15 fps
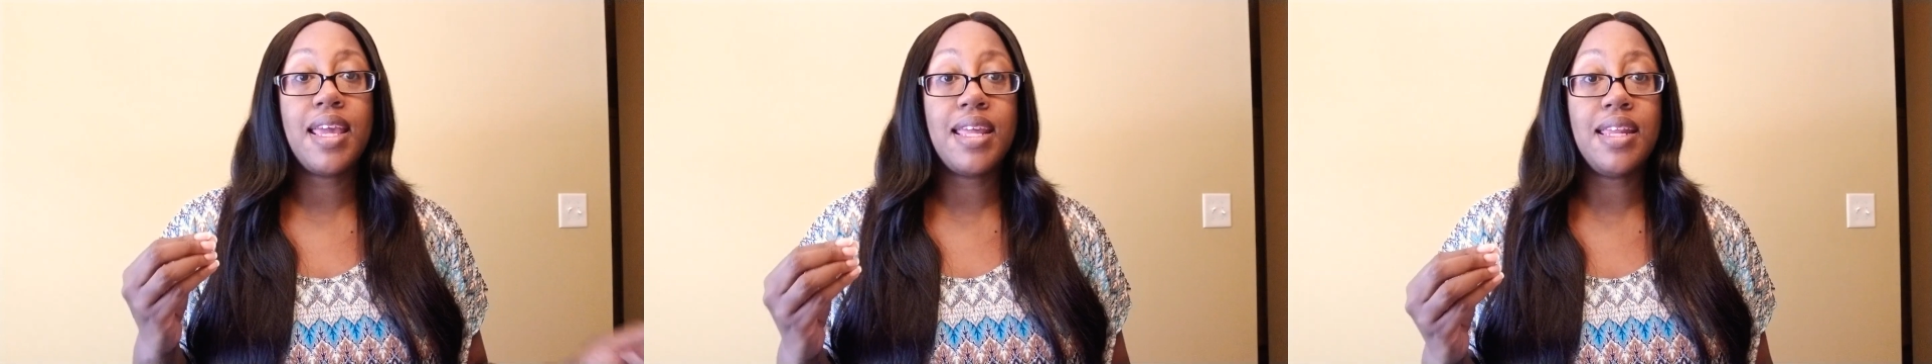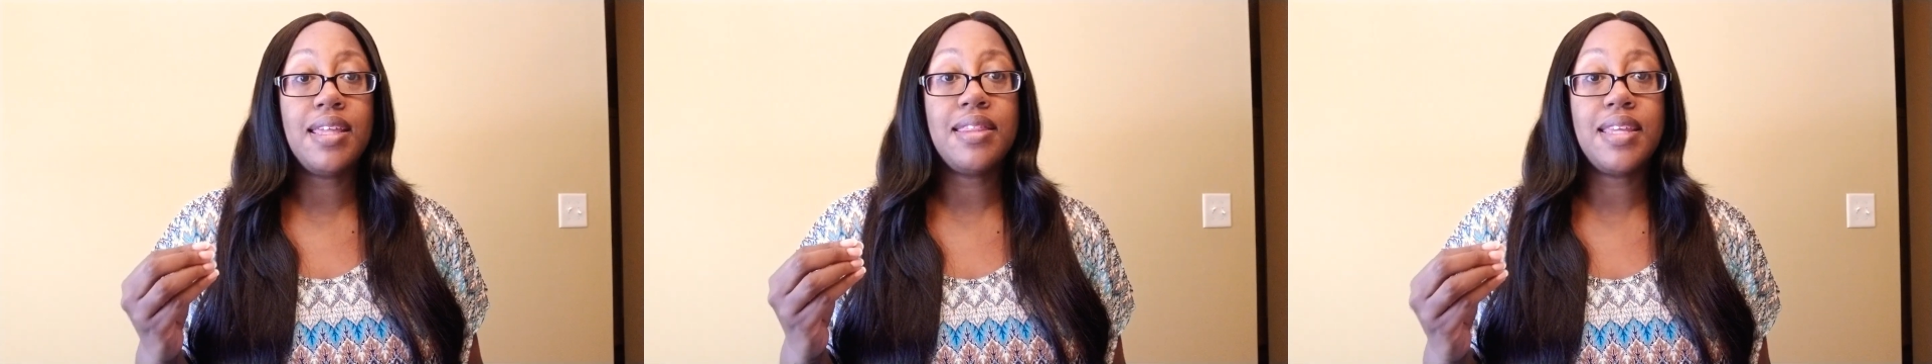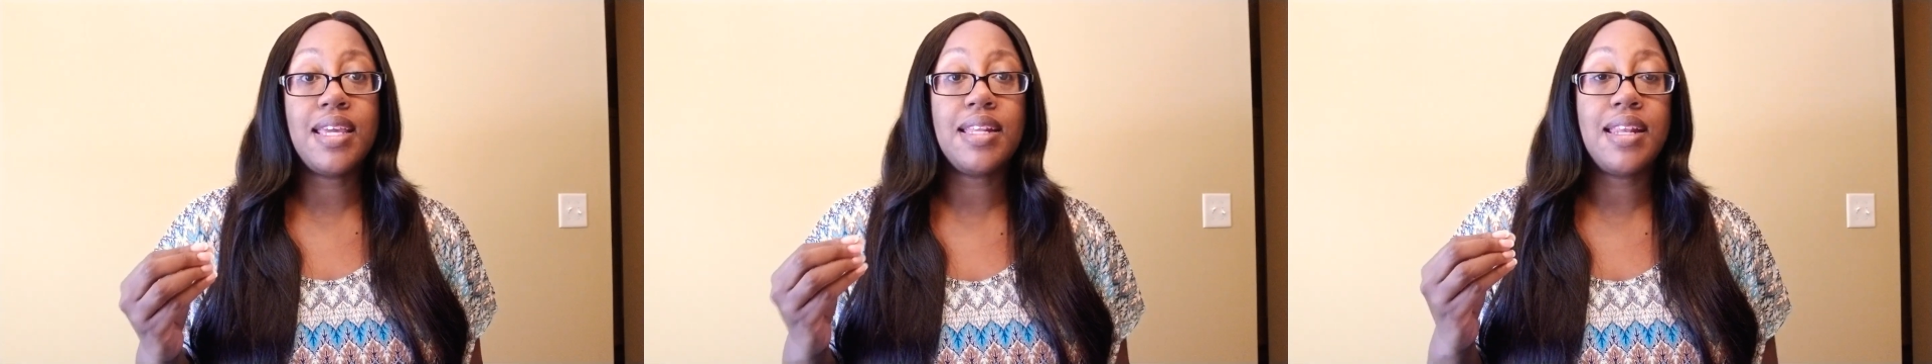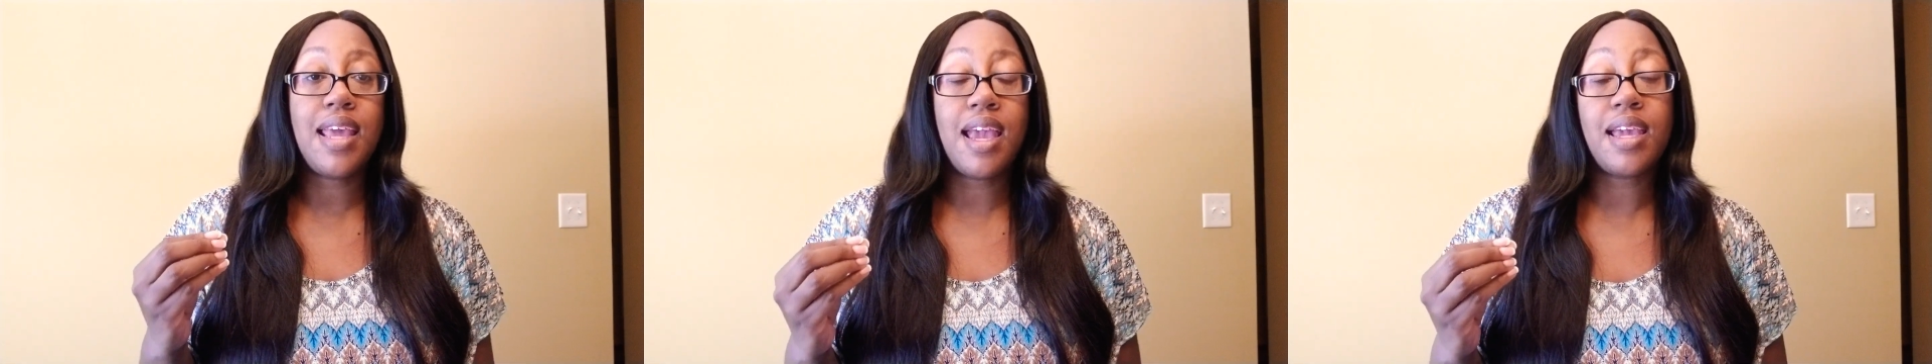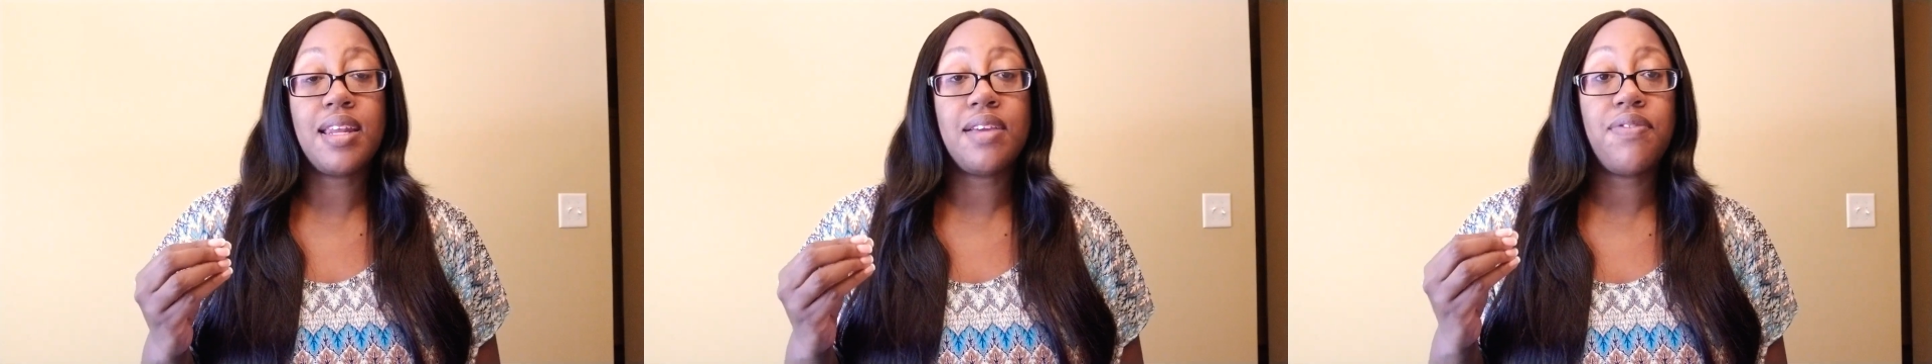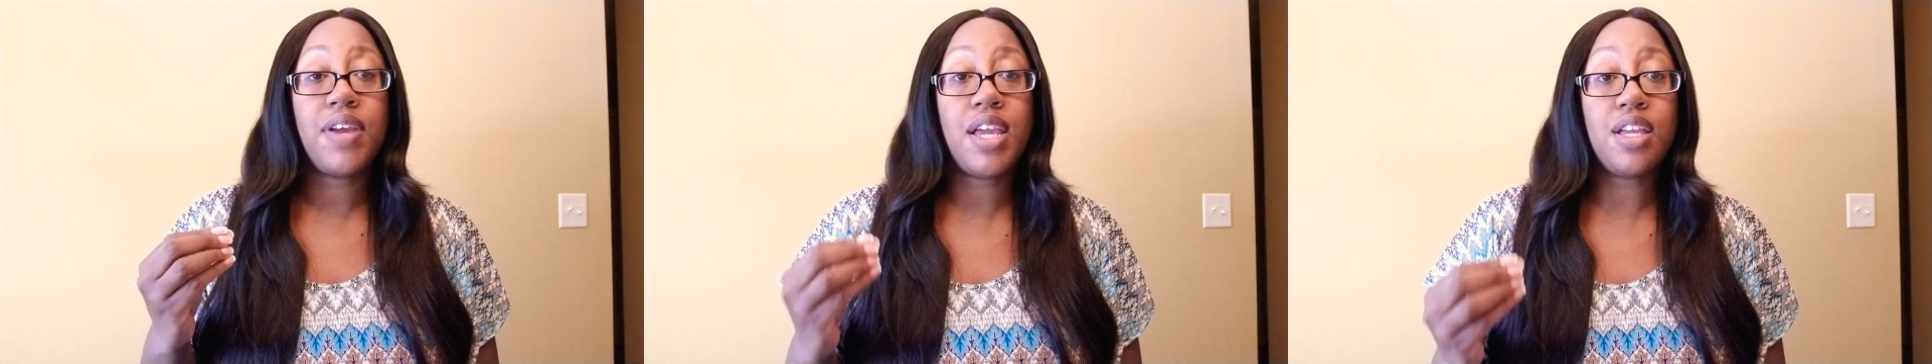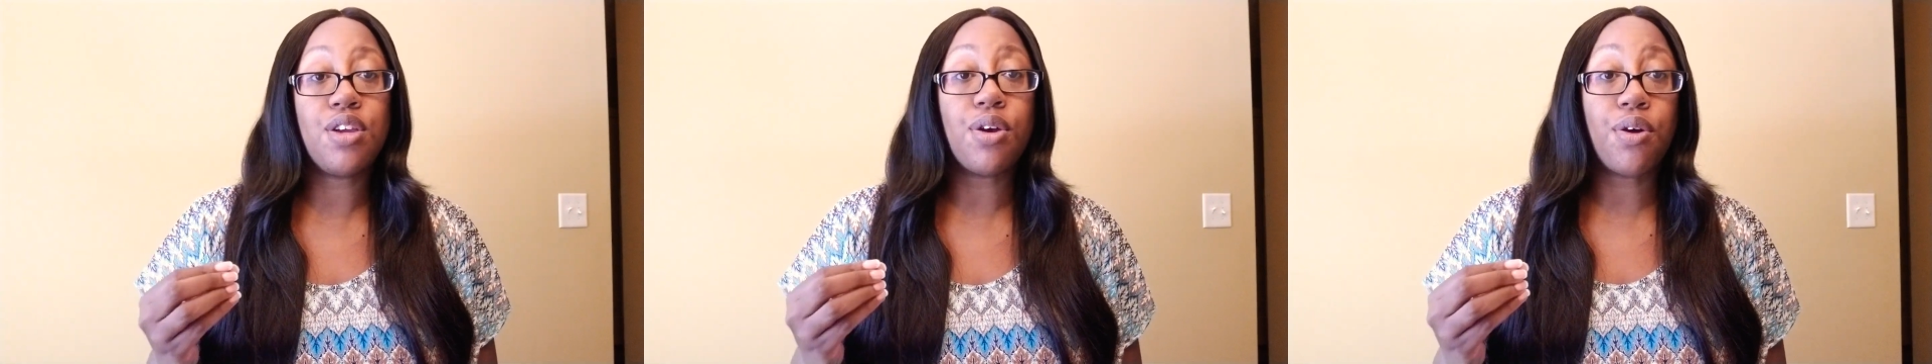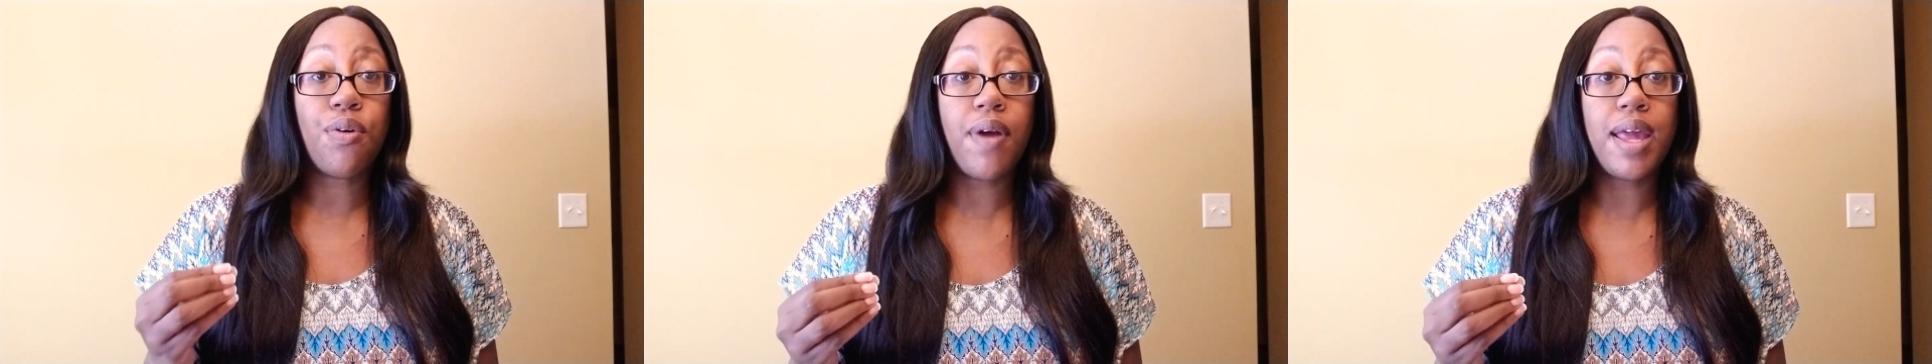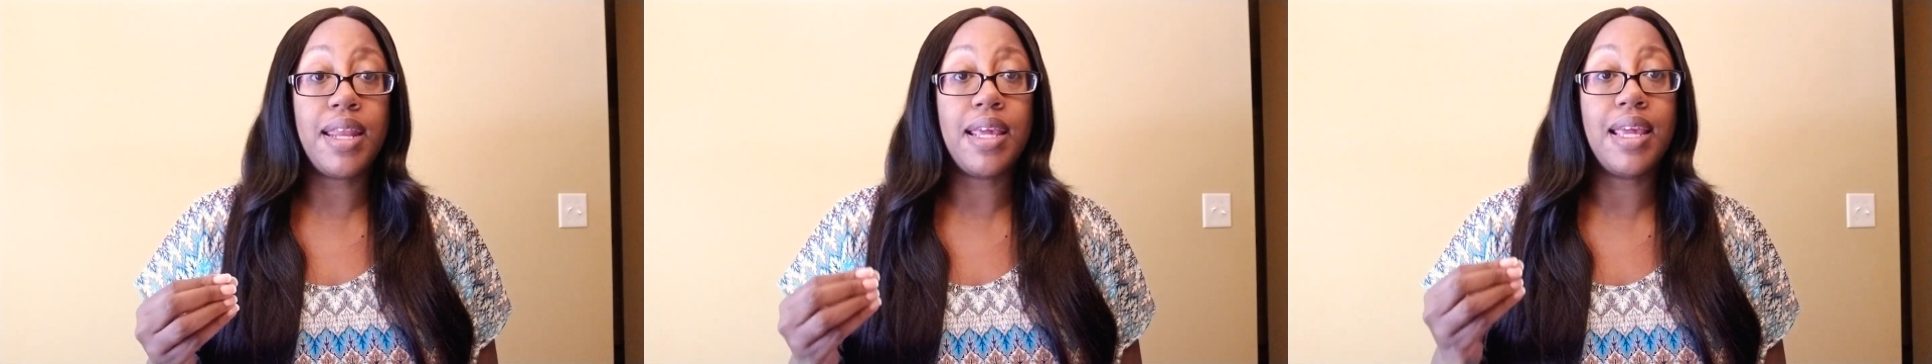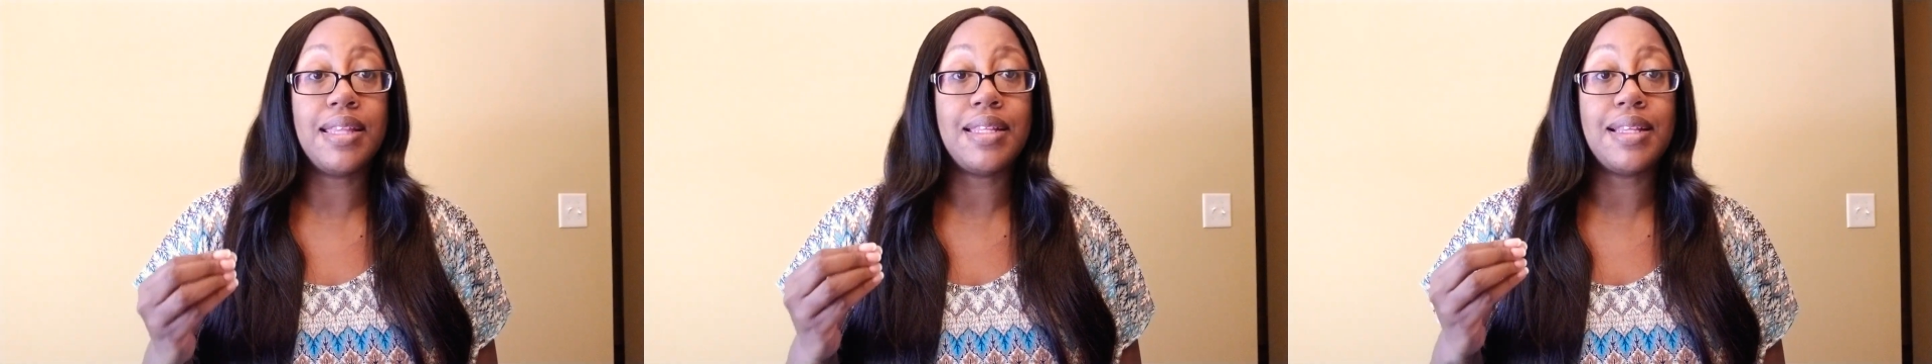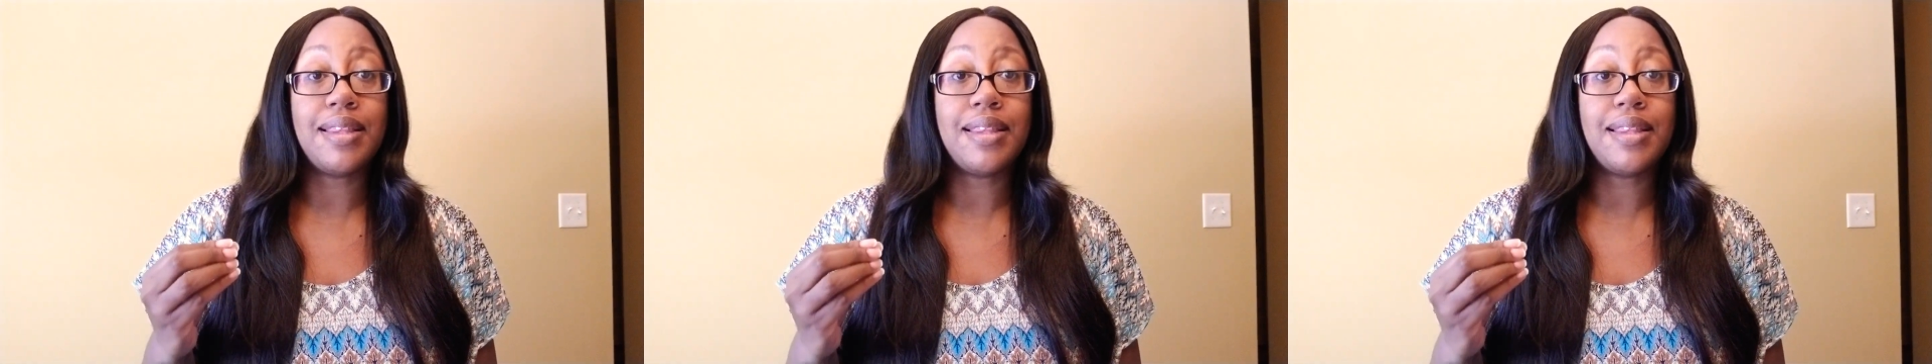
anything negative hit your credit in the